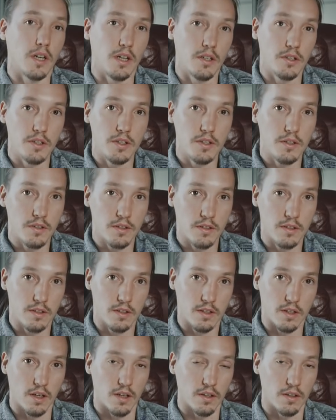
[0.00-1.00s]
touches
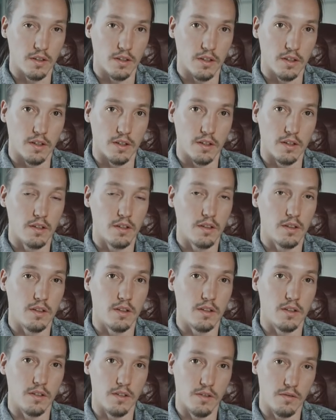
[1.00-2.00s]
on the
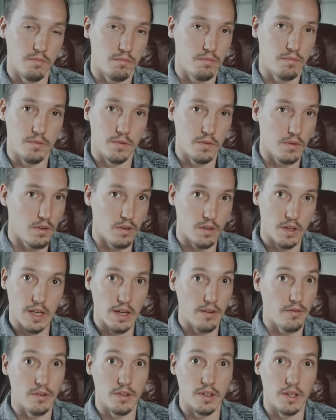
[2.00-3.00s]

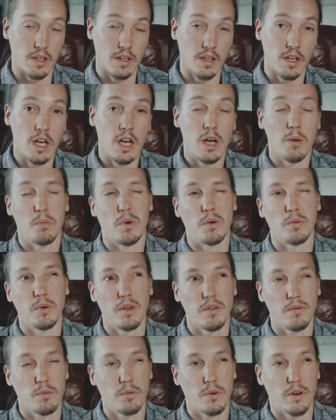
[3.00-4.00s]
everything, but
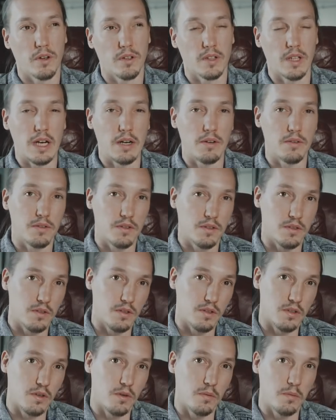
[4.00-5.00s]
we've worked out
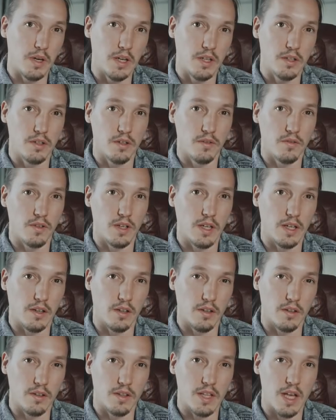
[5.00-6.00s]
so much of
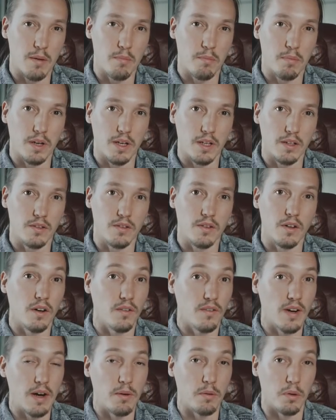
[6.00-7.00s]
like a template
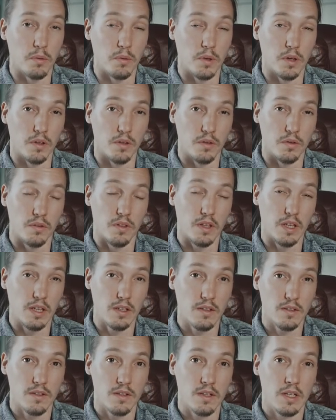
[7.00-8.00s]
of how we want to do
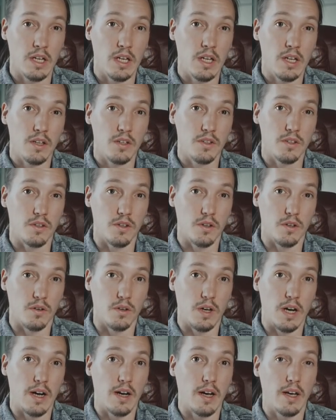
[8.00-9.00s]
things.
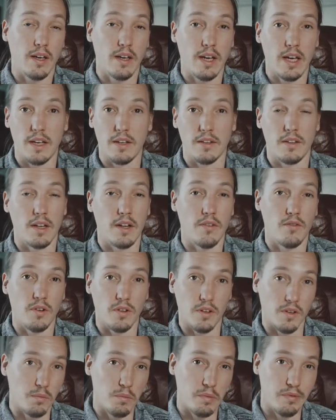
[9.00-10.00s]
So I edited
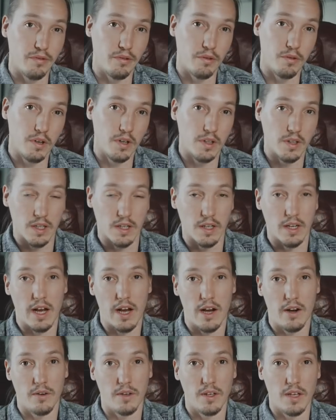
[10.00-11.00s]
everything before, and then
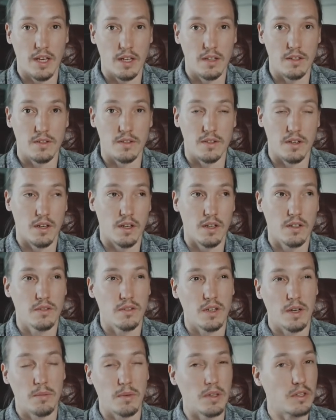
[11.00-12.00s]
now he edits a lot,
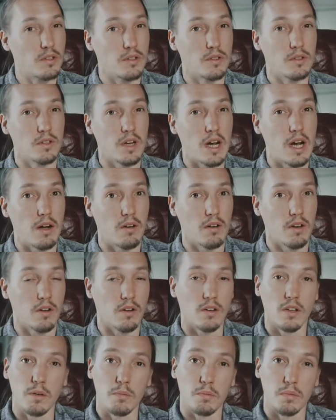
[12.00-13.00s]
so I'm not sure how
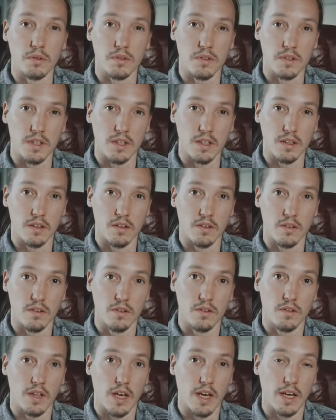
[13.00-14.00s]
long he puts in
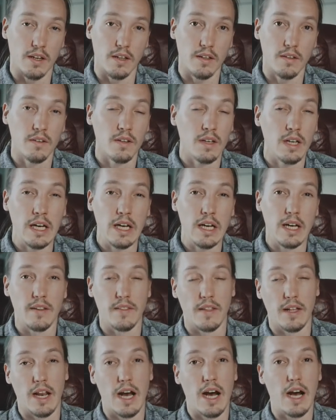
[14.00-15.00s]
to the edit.
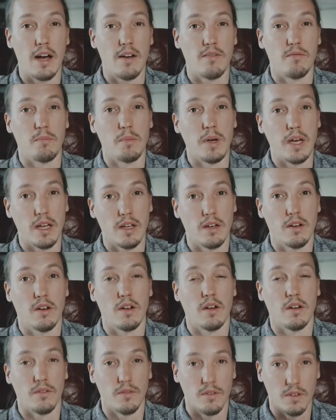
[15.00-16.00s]
And then I've made a
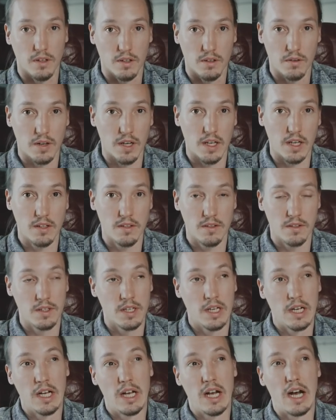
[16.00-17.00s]
lot of the grades
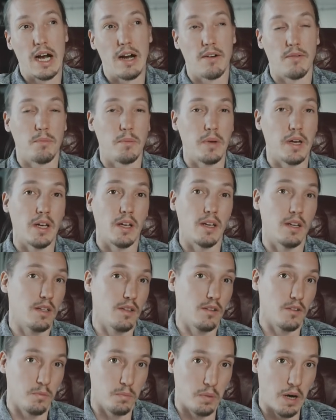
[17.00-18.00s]
I've made
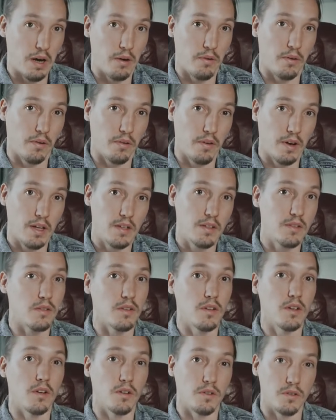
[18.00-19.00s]
into power grades,
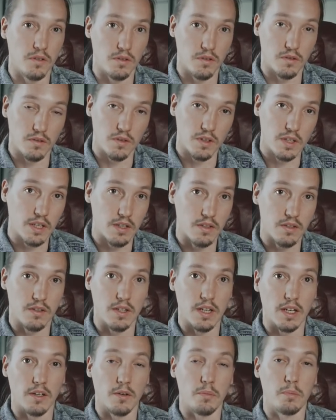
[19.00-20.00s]
so he also
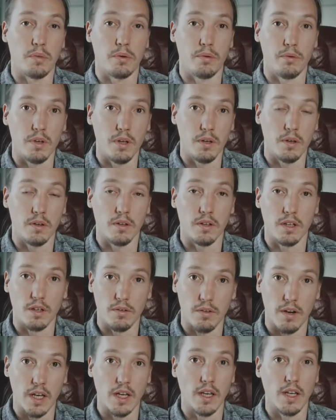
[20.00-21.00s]
does like a
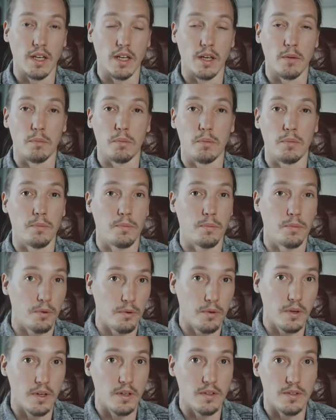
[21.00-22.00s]
pre-grading and
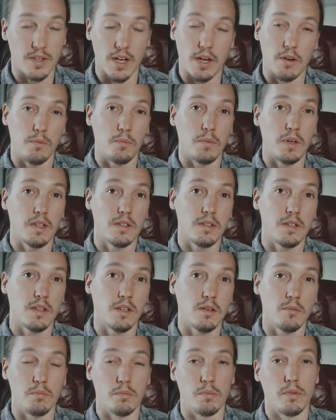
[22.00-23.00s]
pre-sound
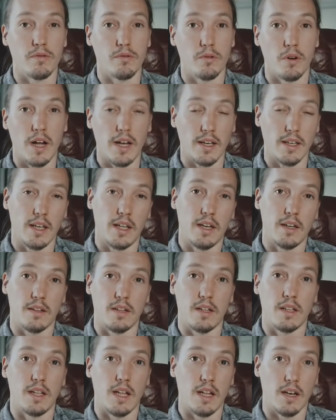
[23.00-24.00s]
mixing before I get
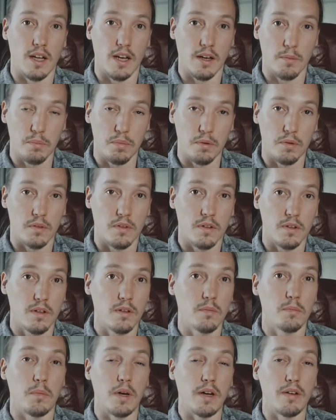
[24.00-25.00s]
it, and then I put
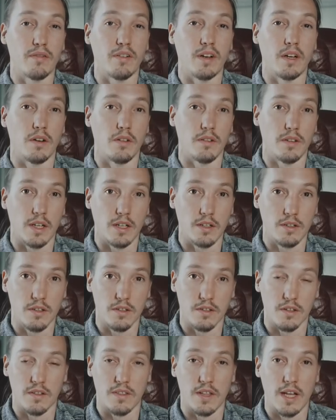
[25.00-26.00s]
my final
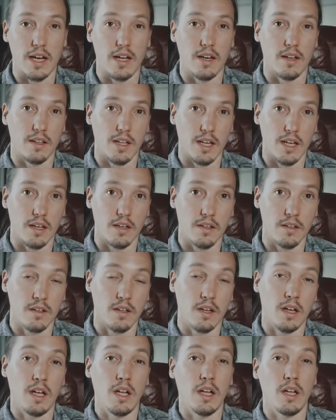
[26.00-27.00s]
touches on that and the
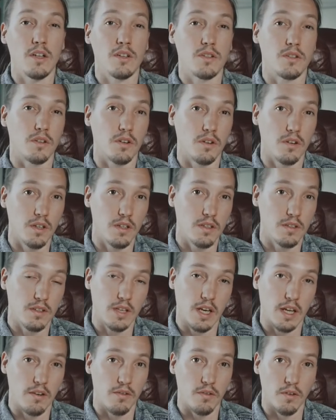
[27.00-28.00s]
edit. So it's
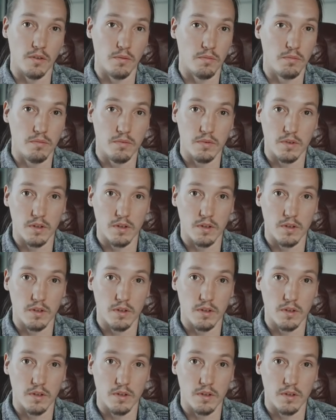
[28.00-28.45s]
kind of a